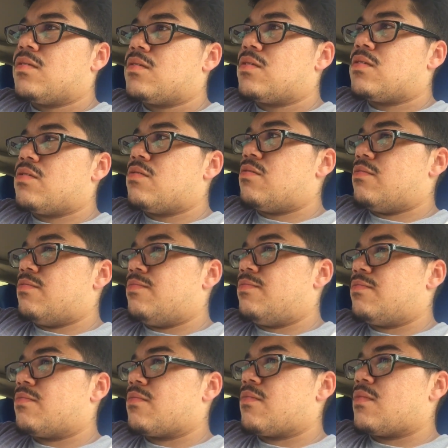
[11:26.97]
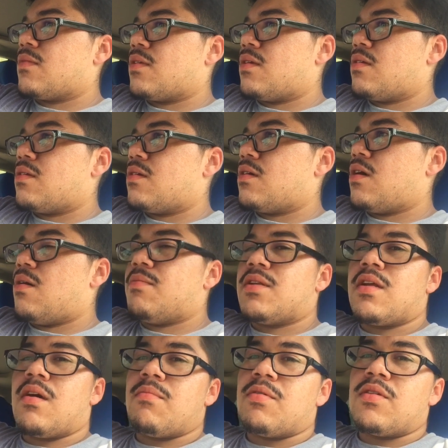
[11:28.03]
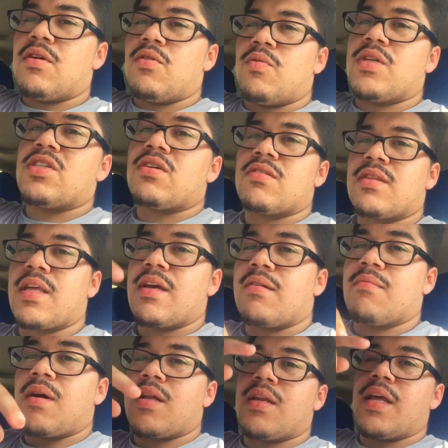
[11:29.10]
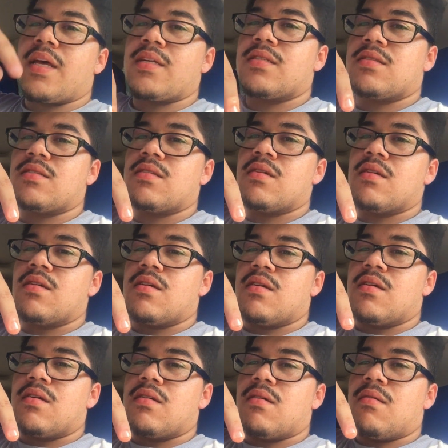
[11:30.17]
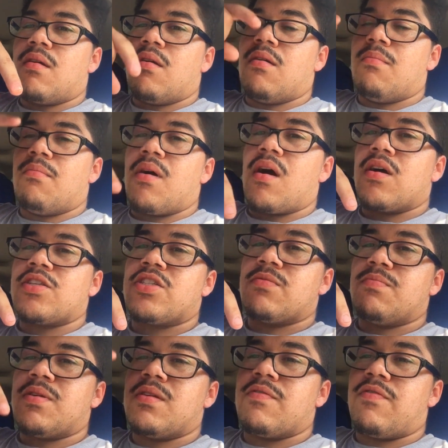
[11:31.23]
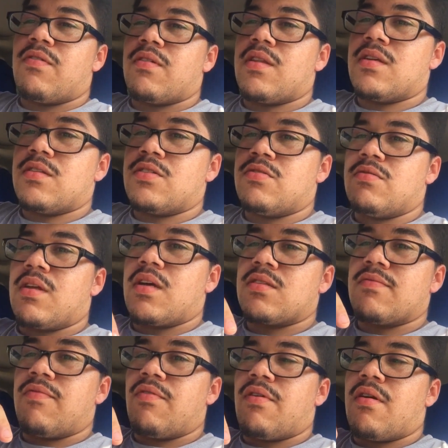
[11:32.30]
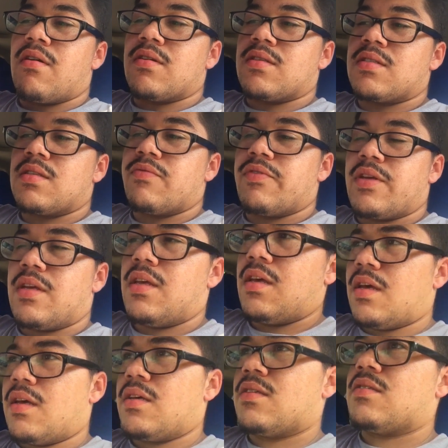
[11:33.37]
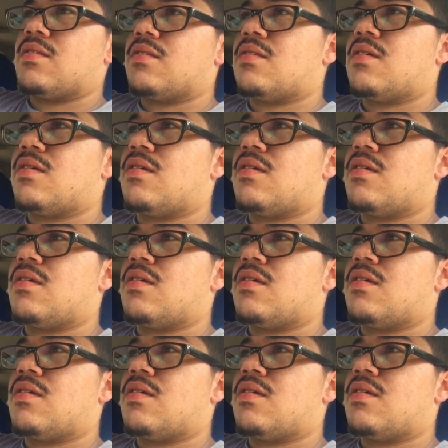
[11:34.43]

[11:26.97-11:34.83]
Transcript: So comment down below what y'all think my next mod should be for the 2004 Honda Civic EX.